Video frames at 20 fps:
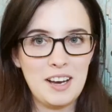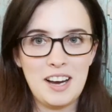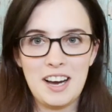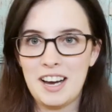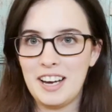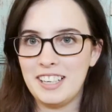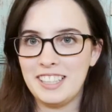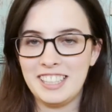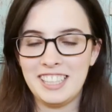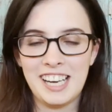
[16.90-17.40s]

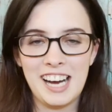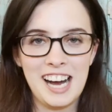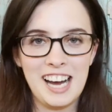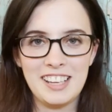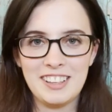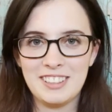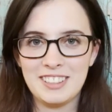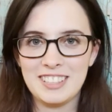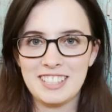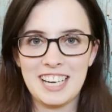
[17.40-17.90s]
on
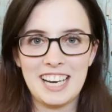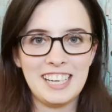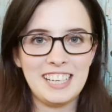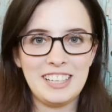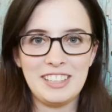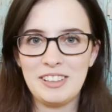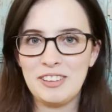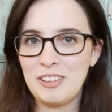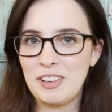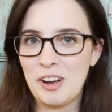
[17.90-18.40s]
either side.
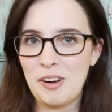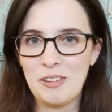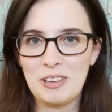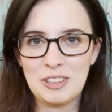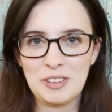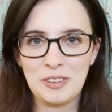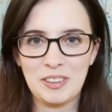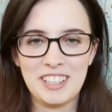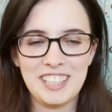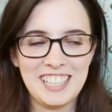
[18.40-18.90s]
I don't know
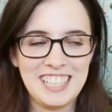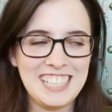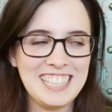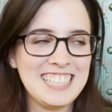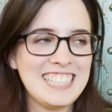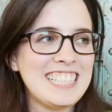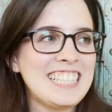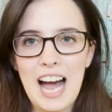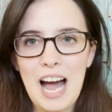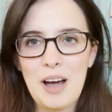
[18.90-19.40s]
which one it
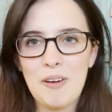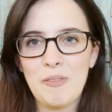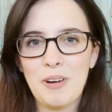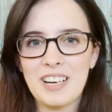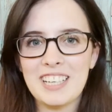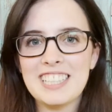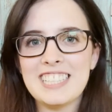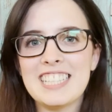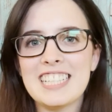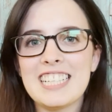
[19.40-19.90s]
is. I
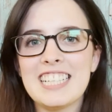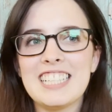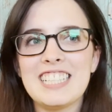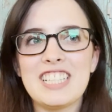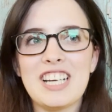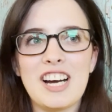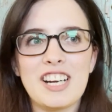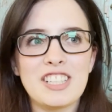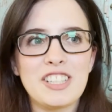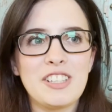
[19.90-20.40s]
wanted to
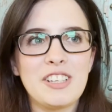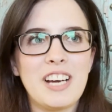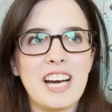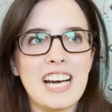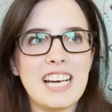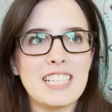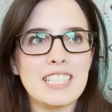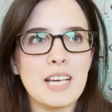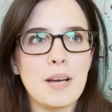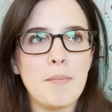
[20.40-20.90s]
talk to you
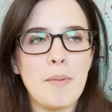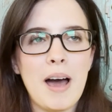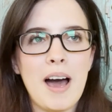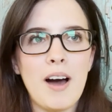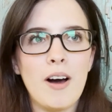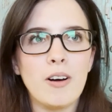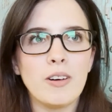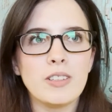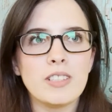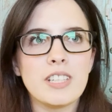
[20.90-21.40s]
guys
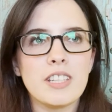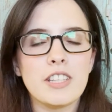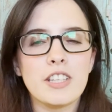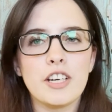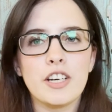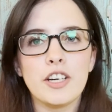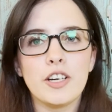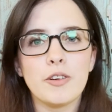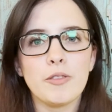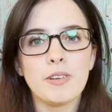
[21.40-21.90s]
about
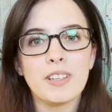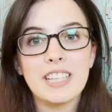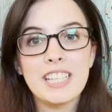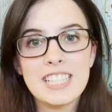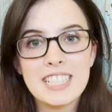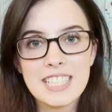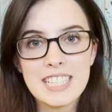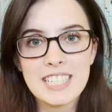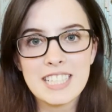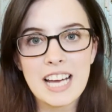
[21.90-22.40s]
the
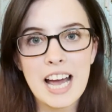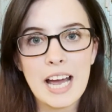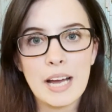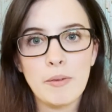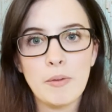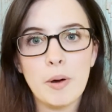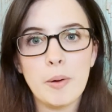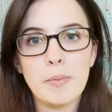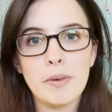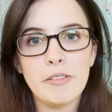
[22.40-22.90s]
releases I
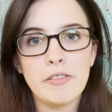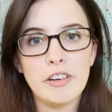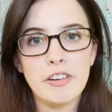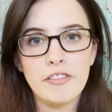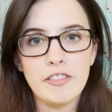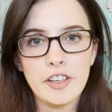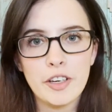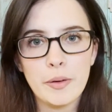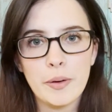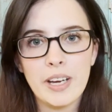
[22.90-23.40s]
will be
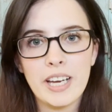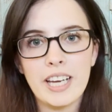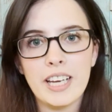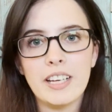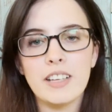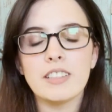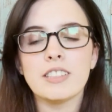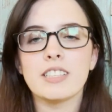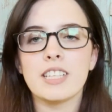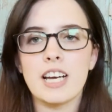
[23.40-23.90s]

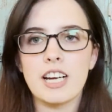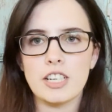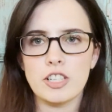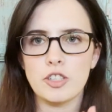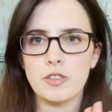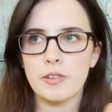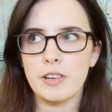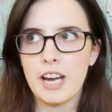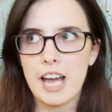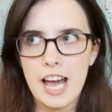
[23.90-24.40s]
reviewing
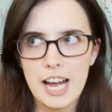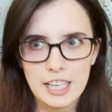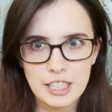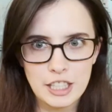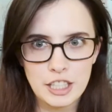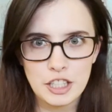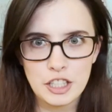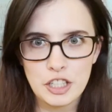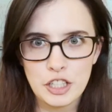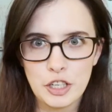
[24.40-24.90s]
slash
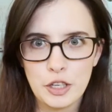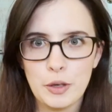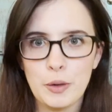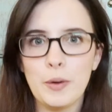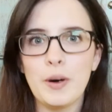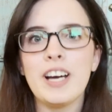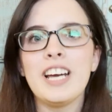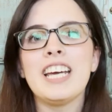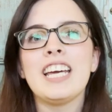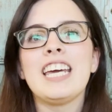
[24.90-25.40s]
reacting
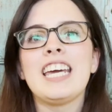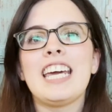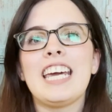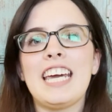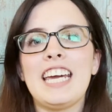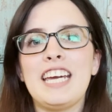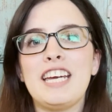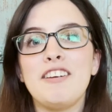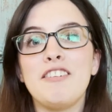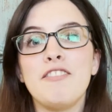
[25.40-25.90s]
to
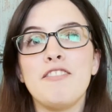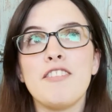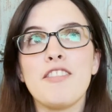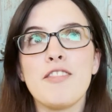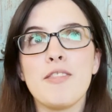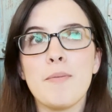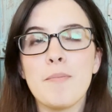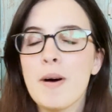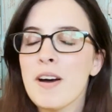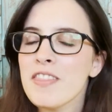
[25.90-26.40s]
in
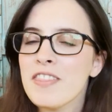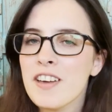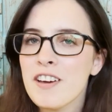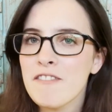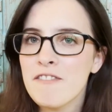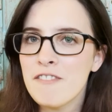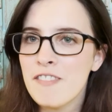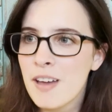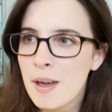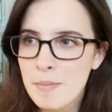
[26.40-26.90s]
the month
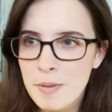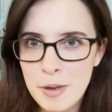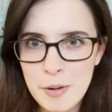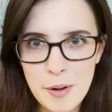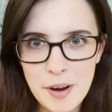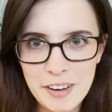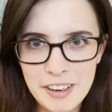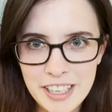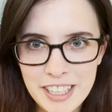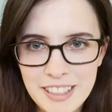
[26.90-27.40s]
of
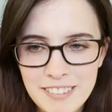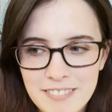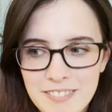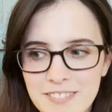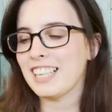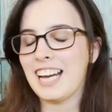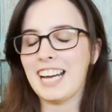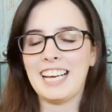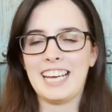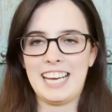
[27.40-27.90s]
February.
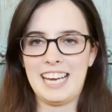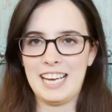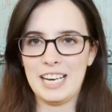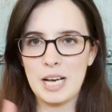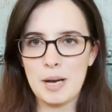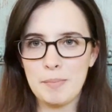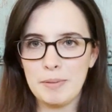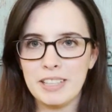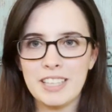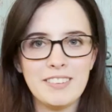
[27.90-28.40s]
I
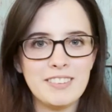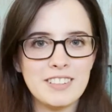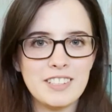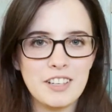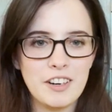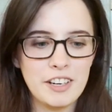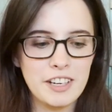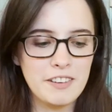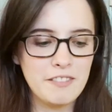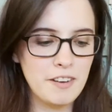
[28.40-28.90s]
cannot believe it's
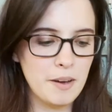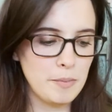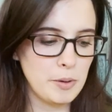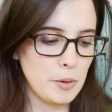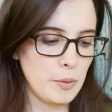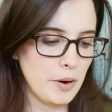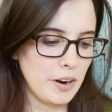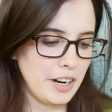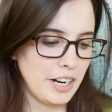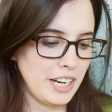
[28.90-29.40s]
already
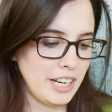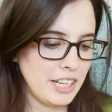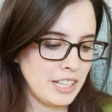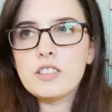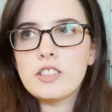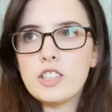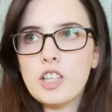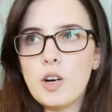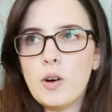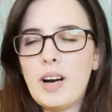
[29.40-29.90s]
February.
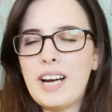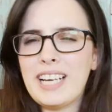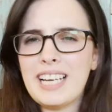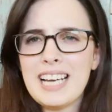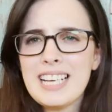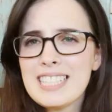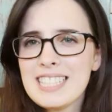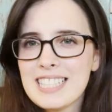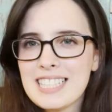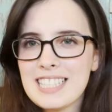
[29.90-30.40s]
So I
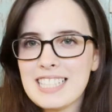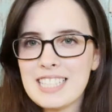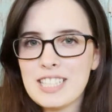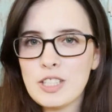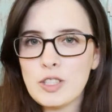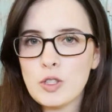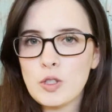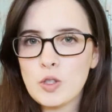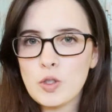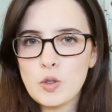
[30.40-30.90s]
guess this is
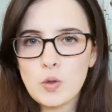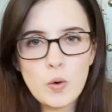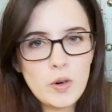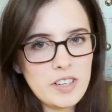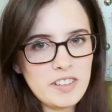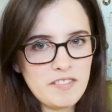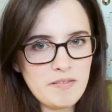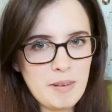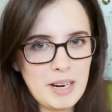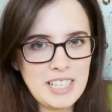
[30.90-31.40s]

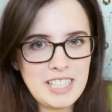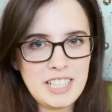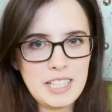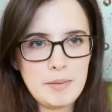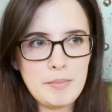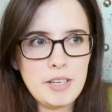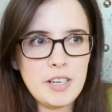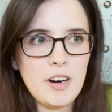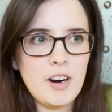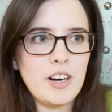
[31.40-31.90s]
sort of my
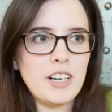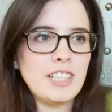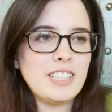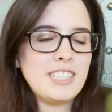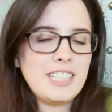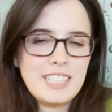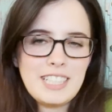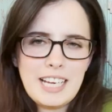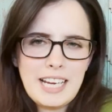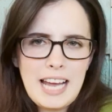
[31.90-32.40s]
TBR.
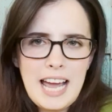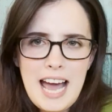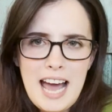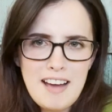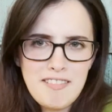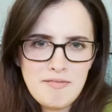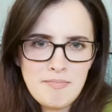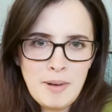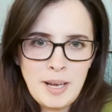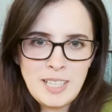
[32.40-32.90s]
It's like
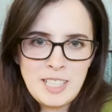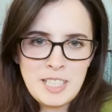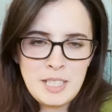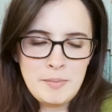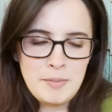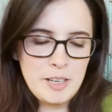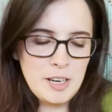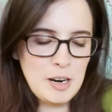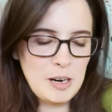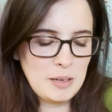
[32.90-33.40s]
half my
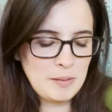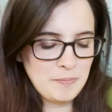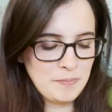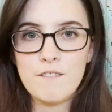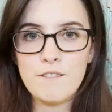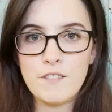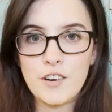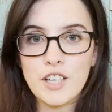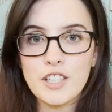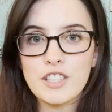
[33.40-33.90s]
TBR.
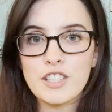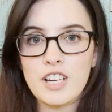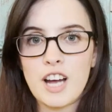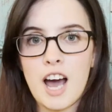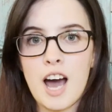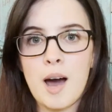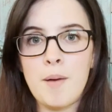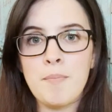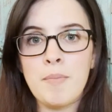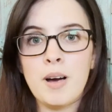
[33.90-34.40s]
First
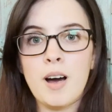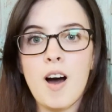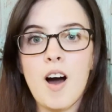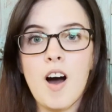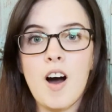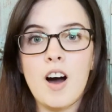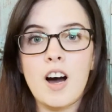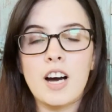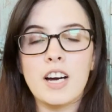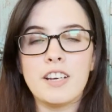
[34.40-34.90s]
up,
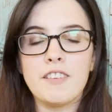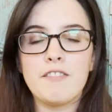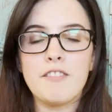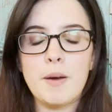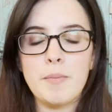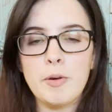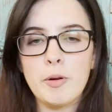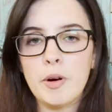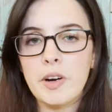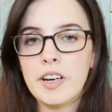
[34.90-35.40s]
on
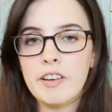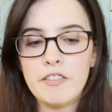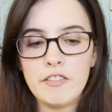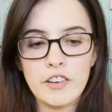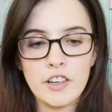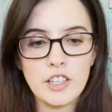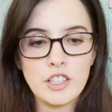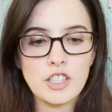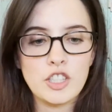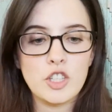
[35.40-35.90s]
February
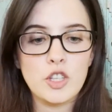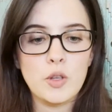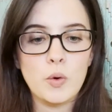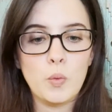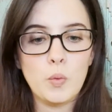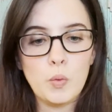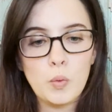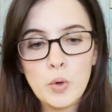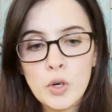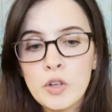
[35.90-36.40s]
1st, the
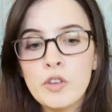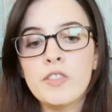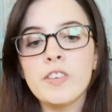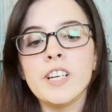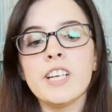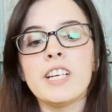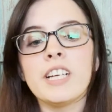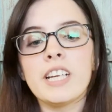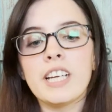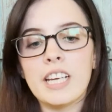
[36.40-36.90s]

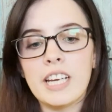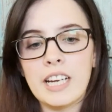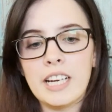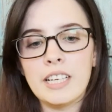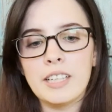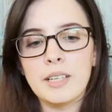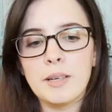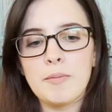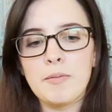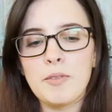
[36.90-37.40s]
Woven
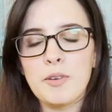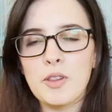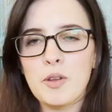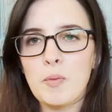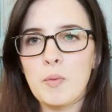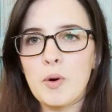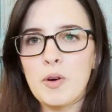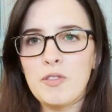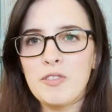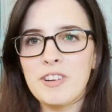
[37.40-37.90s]
Kingdom, the
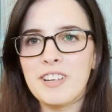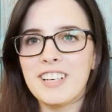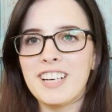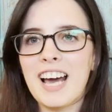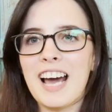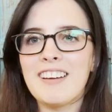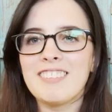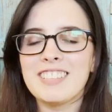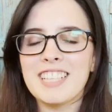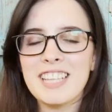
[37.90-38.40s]
Woven,
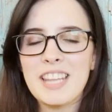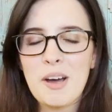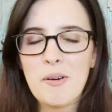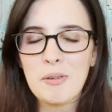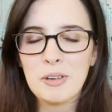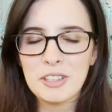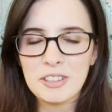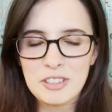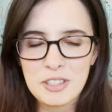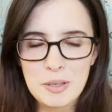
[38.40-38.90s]
I've said that
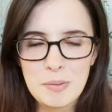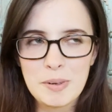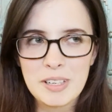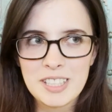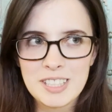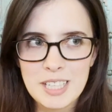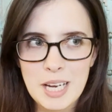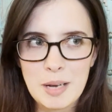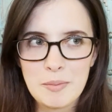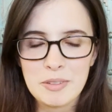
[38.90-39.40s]
word too
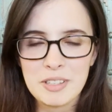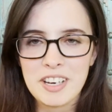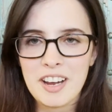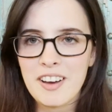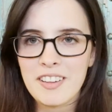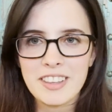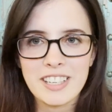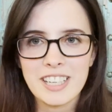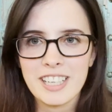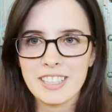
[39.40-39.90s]
many times
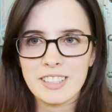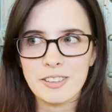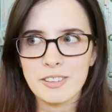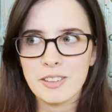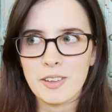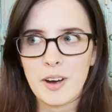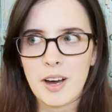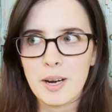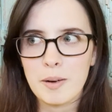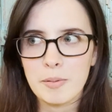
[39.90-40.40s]
now that I don't
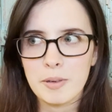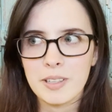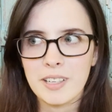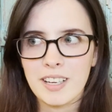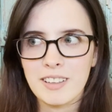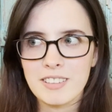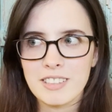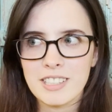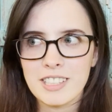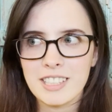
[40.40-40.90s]
know how to
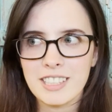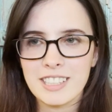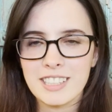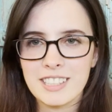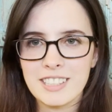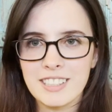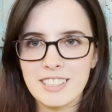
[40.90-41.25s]
pronounce it.